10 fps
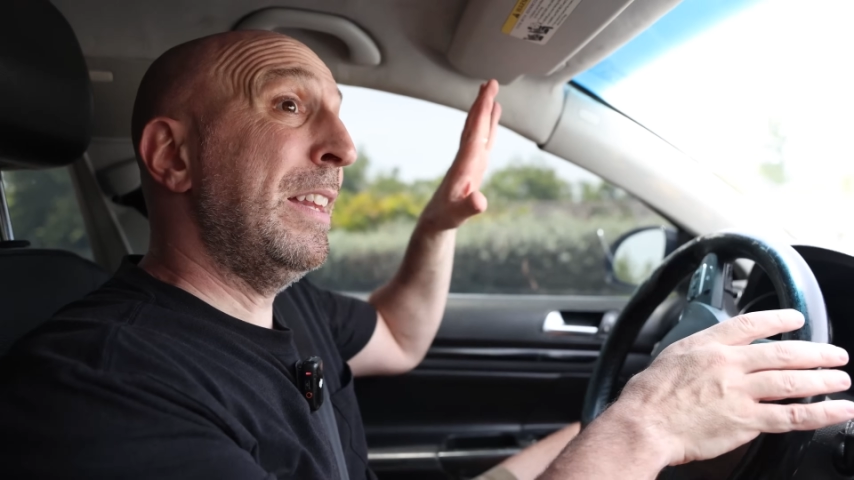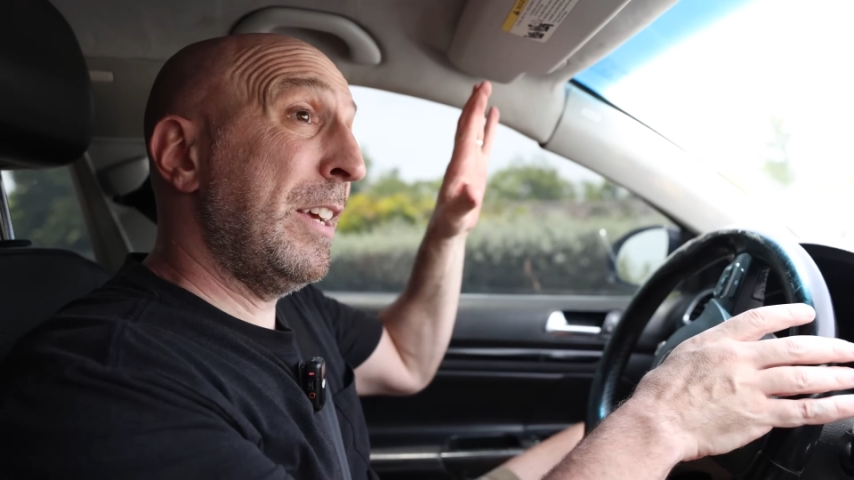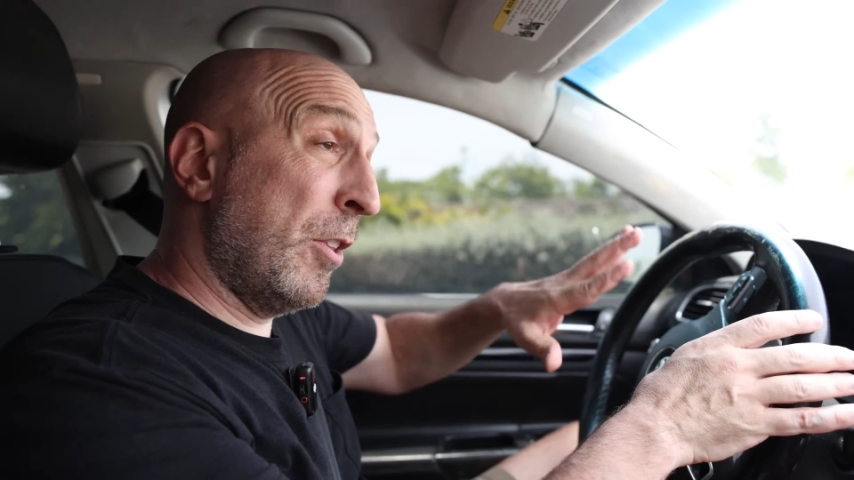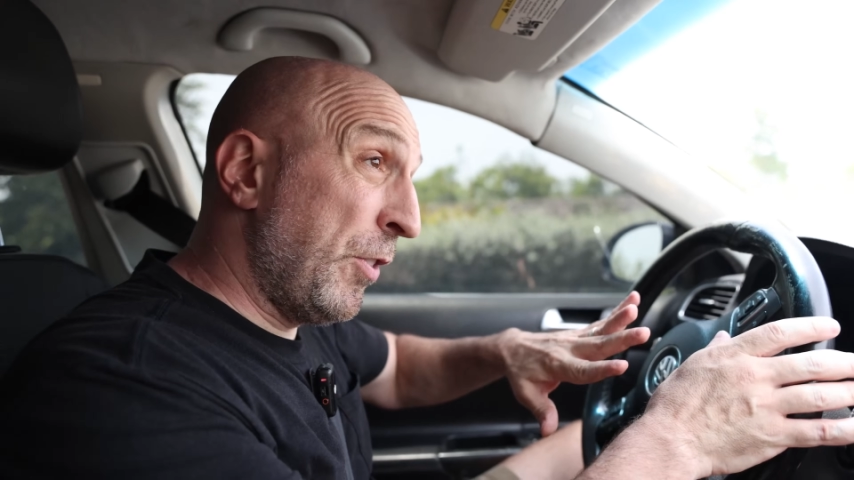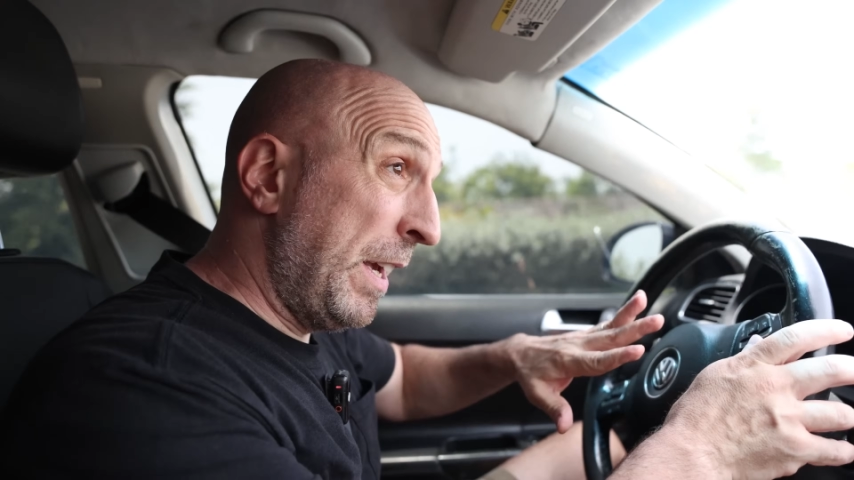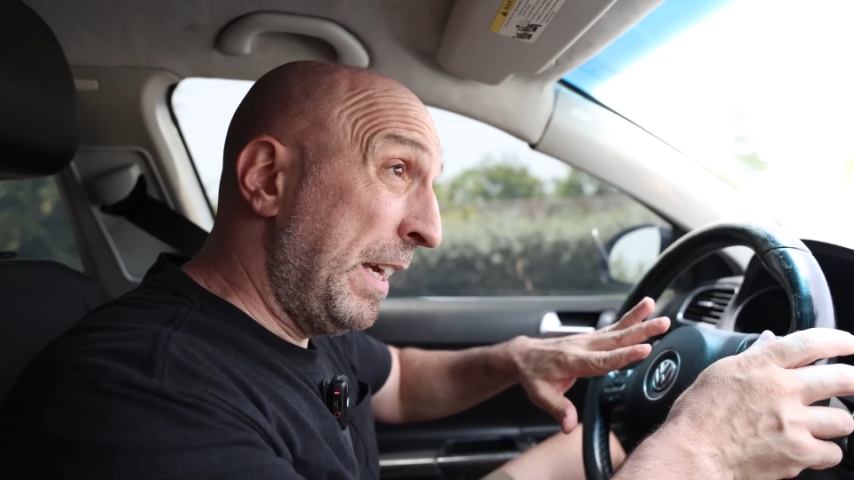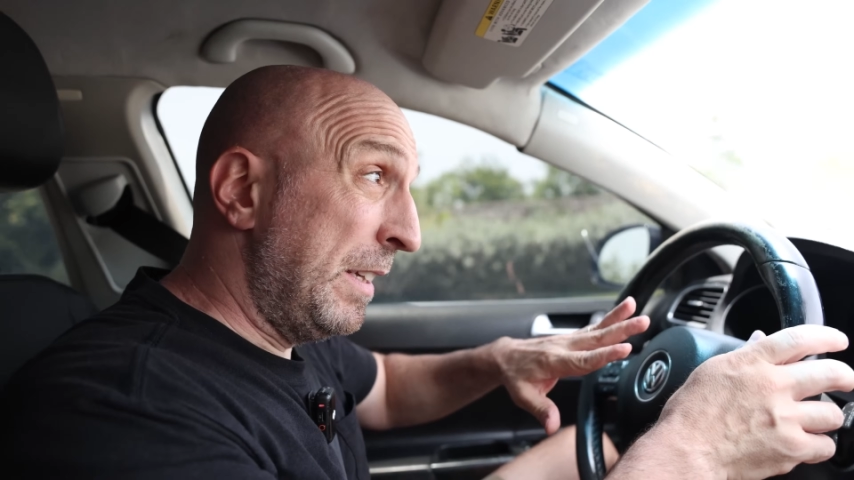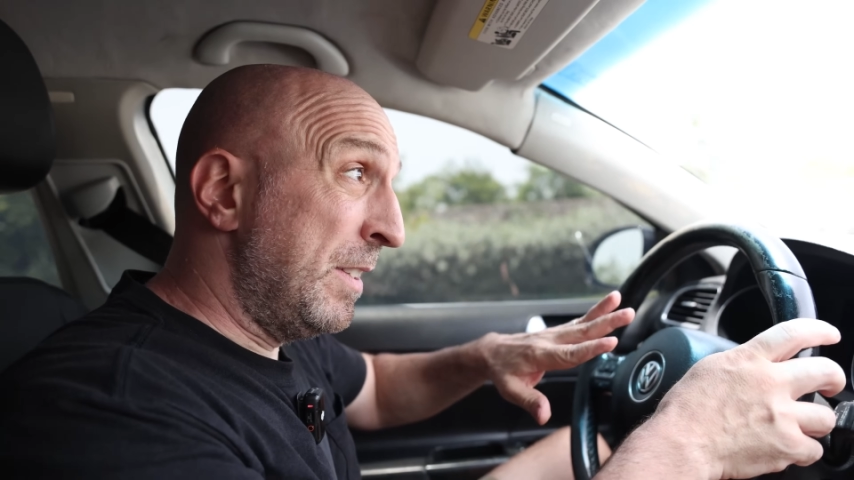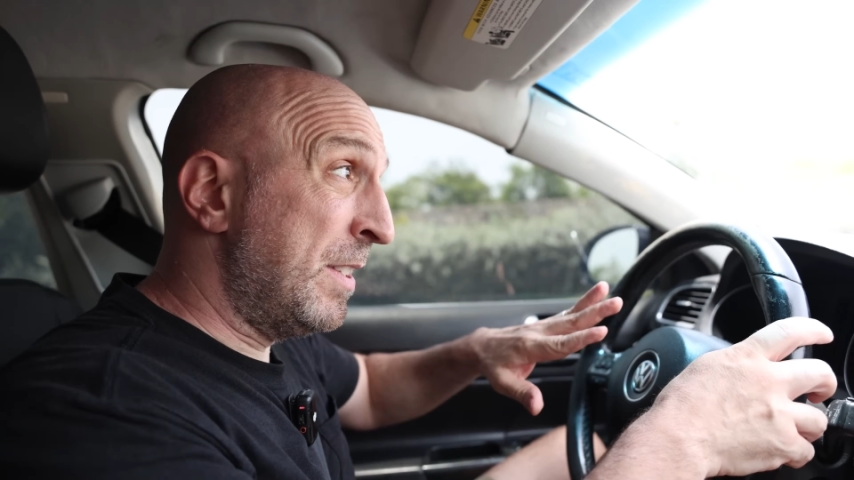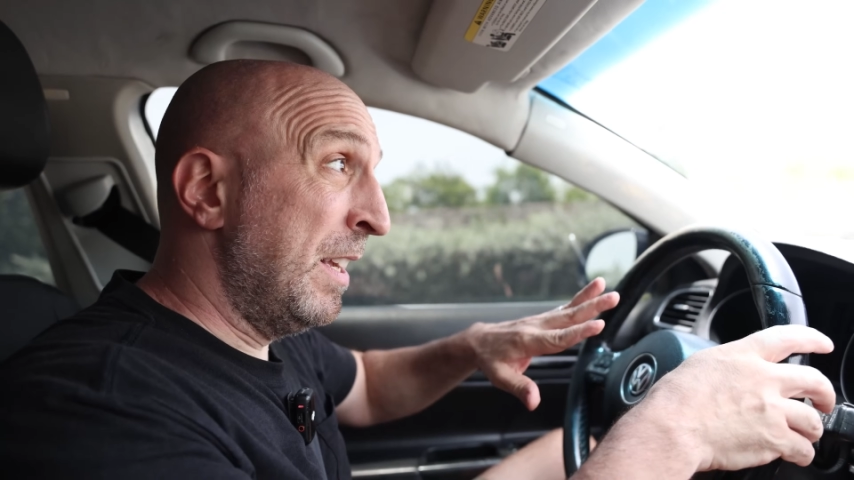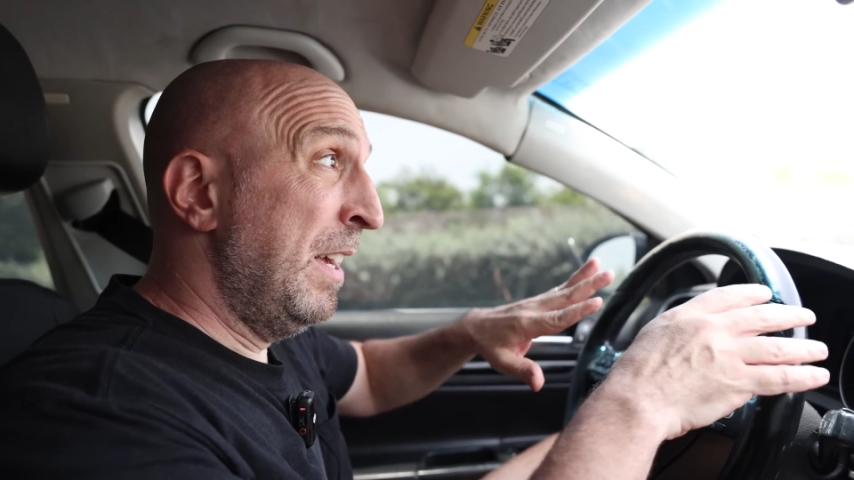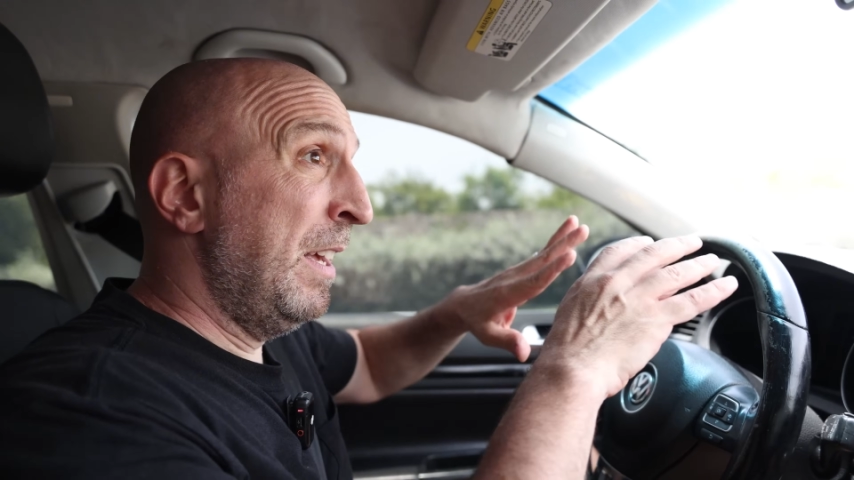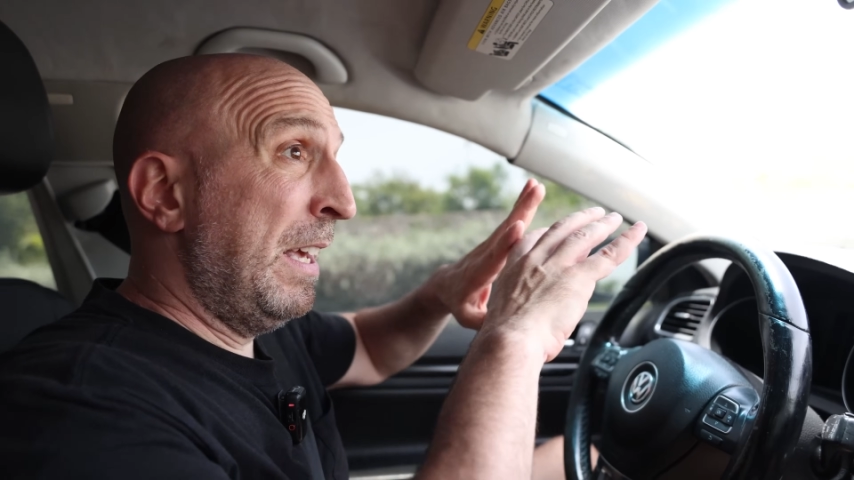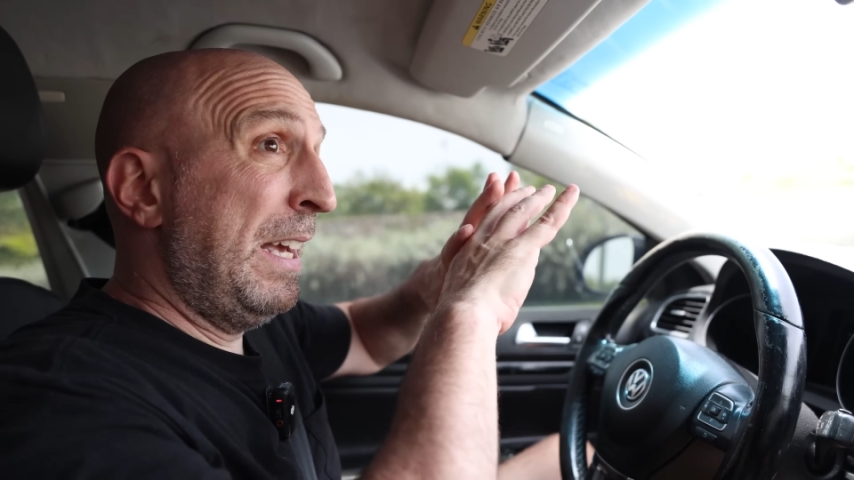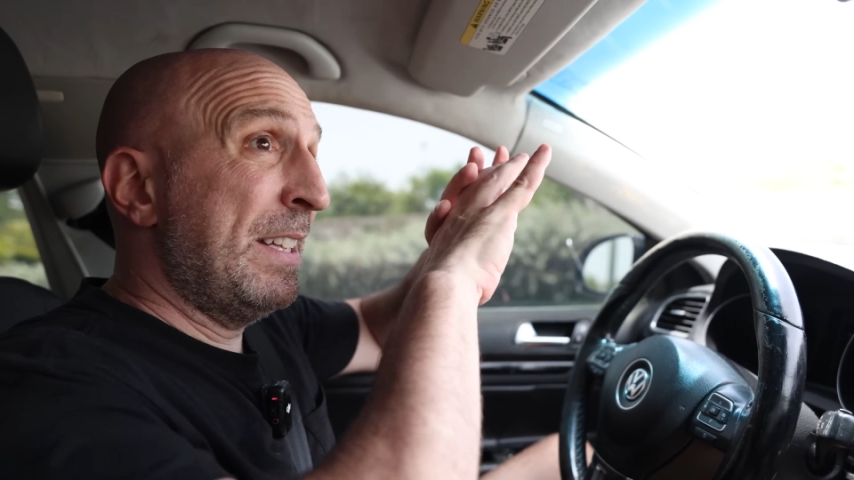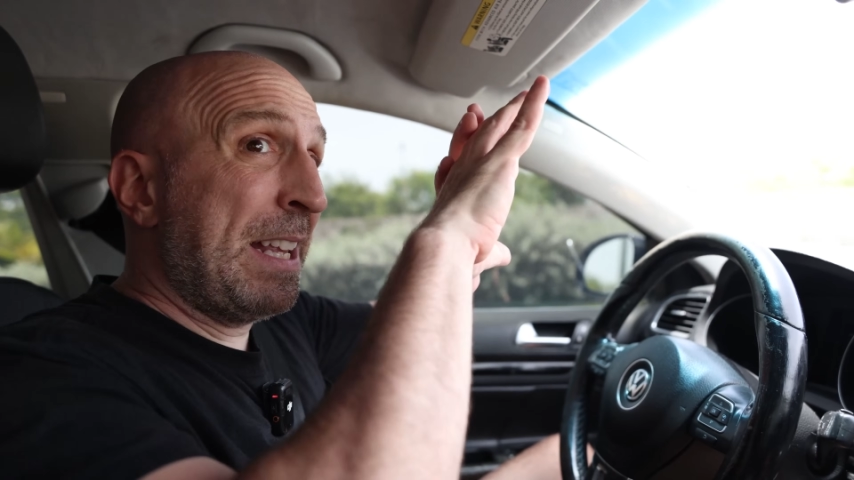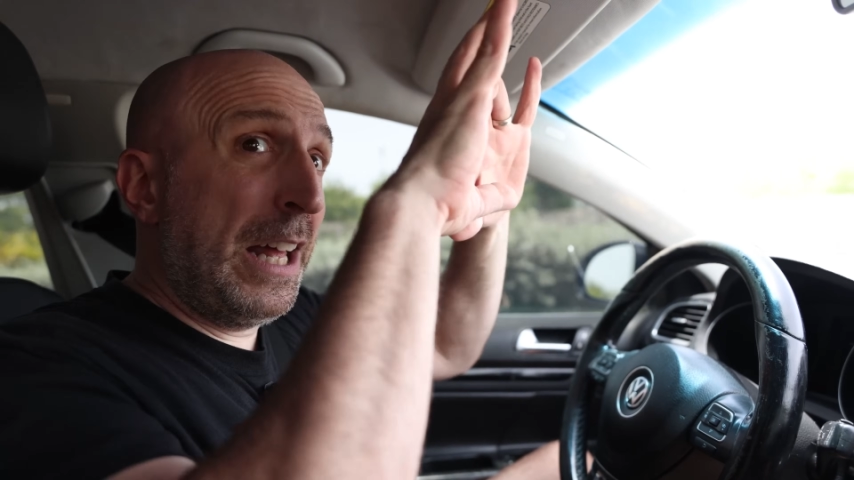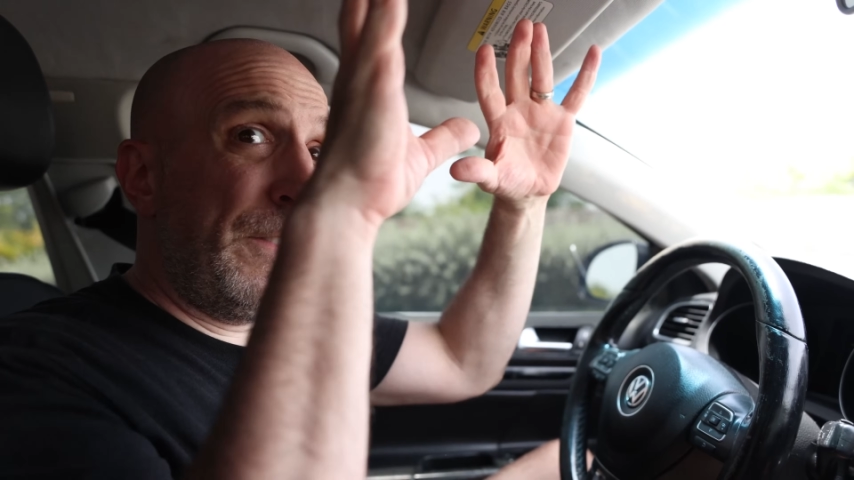The other thing is, inside